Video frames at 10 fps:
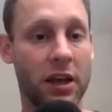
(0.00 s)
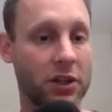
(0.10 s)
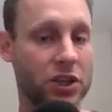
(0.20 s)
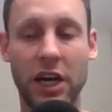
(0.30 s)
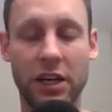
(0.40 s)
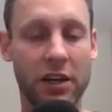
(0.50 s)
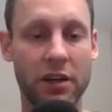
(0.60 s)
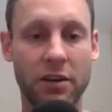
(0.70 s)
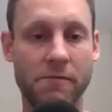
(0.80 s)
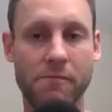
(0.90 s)

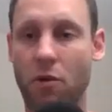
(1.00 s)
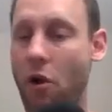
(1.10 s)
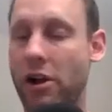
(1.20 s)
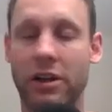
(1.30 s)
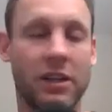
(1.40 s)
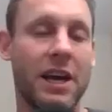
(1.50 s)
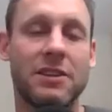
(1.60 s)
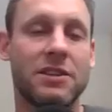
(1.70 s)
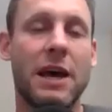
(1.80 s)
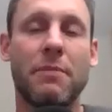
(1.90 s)
China
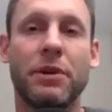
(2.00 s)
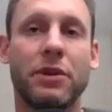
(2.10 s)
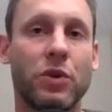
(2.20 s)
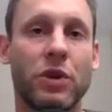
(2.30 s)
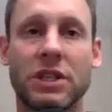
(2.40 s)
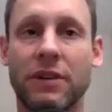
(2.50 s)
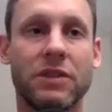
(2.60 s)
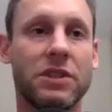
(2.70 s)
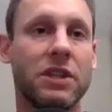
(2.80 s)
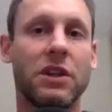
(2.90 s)
has happened in
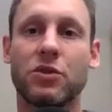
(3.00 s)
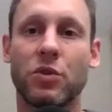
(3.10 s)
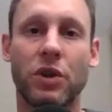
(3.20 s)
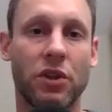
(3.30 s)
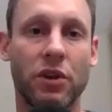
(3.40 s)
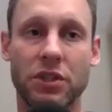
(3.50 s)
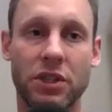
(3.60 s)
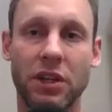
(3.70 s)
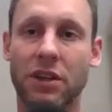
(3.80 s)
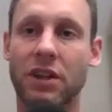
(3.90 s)
2017 and
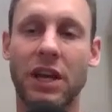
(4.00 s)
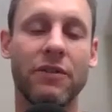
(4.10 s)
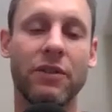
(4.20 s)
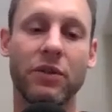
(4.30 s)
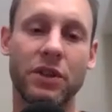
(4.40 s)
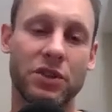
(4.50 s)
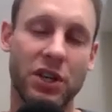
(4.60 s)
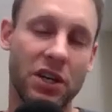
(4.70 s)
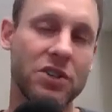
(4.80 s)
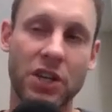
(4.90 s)
2013, and they haven't really
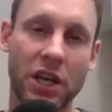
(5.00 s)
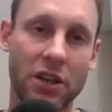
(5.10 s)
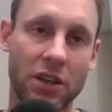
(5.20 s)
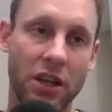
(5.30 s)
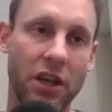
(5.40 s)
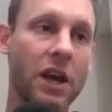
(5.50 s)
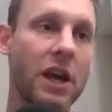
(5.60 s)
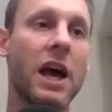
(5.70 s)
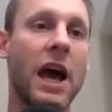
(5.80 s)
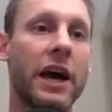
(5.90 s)
changed anything.
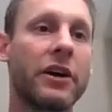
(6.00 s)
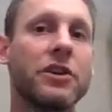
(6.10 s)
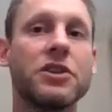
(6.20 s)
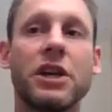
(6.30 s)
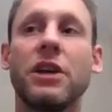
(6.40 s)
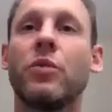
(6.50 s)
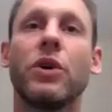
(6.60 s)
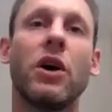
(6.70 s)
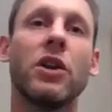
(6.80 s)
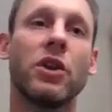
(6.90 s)
Energy, we
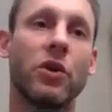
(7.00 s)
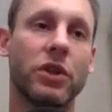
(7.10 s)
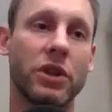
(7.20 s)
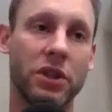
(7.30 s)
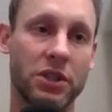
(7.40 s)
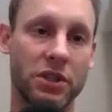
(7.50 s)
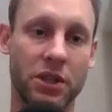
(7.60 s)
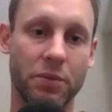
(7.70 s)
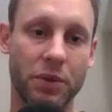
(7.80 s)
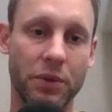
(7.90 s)
all know that this is
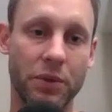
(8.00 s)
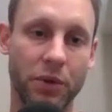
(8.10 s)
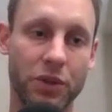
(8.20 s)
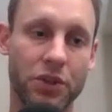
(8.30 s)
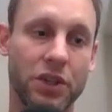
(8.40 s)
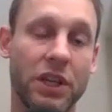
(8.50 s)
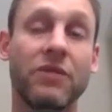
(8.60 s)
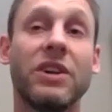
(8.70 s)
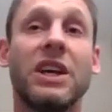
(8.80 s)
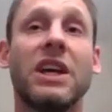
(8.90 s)
complete bullshit.
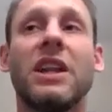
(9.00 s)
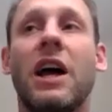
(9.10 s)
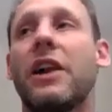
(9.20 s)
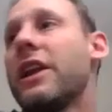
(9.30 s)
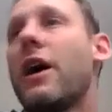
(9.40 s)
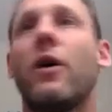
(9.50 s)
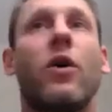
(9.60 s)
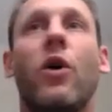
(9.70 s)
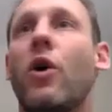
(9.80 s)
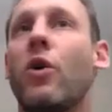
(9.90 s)
Even Elon now,
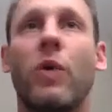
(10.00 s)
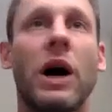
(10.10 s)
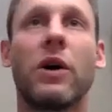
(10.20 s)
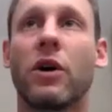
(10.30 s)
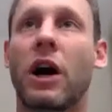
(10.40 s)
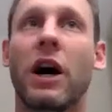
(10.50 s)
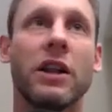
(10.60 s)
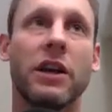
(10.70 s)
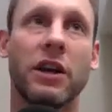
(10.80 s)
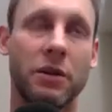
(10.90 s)
oh wow,
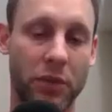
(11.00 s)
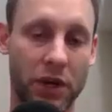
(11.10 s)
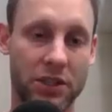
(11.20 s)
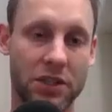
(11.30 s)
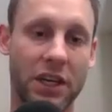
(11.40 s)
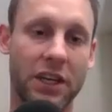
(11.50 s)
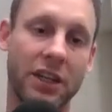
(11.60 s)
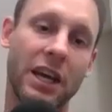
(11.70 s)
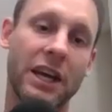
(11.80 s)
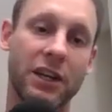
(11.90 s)
golly, admits that,
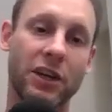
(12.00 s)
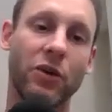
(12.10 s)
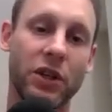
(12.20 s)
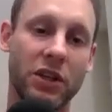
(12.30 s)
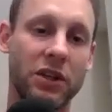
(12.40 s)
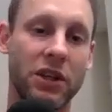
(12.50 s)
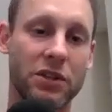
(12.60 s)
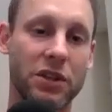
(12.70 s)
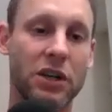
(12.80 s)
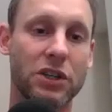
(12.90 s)
yeah, you know what, they
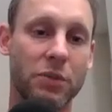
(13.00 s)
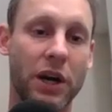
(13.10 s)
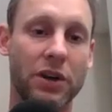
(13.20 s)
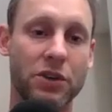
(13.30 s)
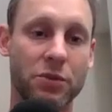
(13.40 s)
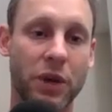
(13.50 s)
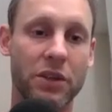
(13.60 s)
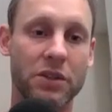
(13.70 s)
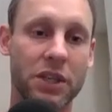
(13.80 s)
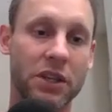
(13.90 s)
talked to miners with
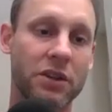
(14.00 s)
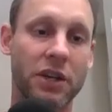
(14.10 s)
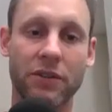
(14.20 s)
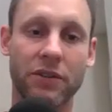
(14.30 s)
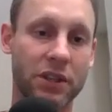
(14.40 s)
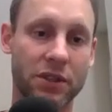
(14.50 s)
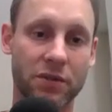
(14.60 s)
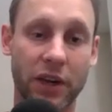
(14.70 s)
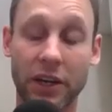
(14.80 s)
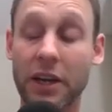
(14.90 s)
Michael Saylor and everything is
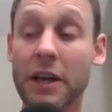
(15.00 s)
fine.